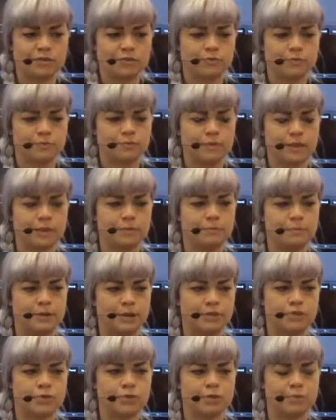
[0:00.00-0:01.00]
of like
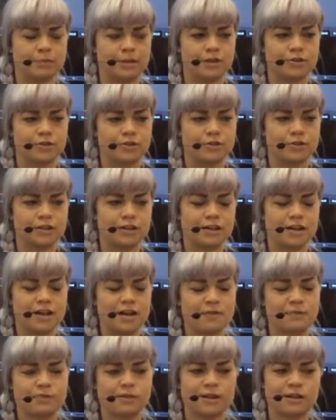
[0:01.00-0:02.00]
pitch automation and
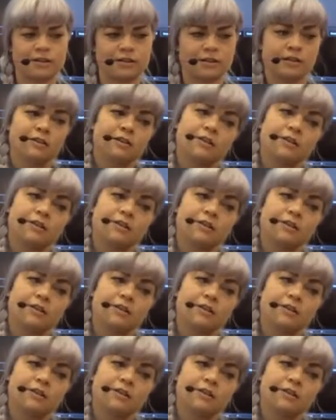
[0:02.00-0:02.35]
have like